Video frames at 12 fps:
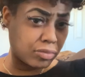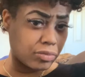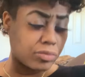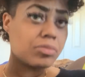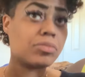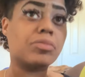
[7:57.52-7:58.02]

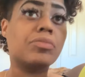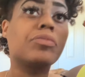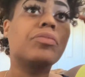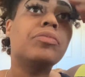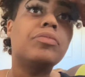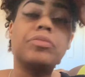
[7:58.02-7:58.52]

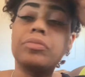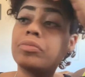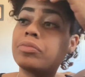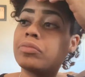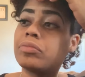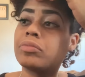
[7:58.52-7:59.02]

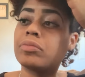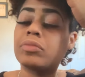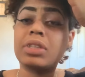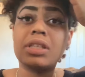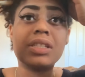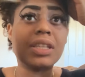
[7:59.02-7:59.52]

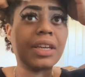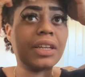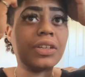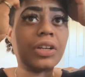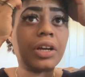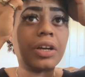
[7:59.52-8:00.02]
Is it
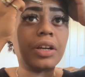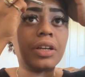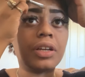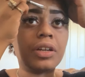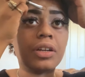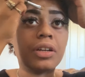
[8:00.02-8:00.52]
getting darker in
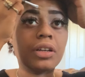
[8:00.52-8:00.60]
here?